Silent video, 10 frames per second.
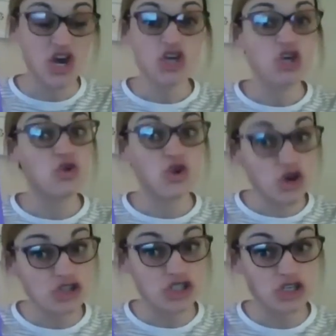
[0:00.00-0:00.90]
You
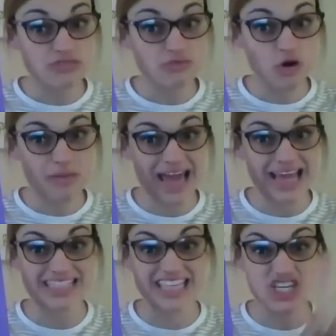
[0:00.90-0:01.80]
could use more
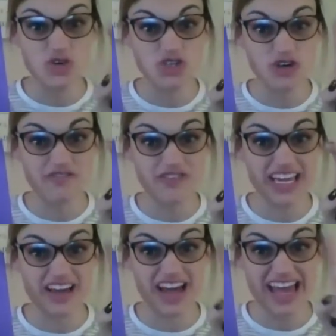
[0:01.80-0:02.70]
paint and use your
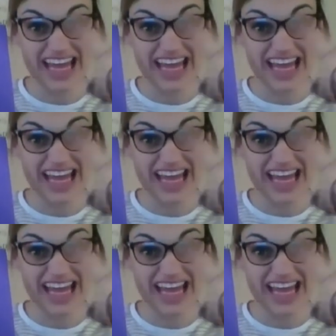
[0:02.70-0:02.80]
finger,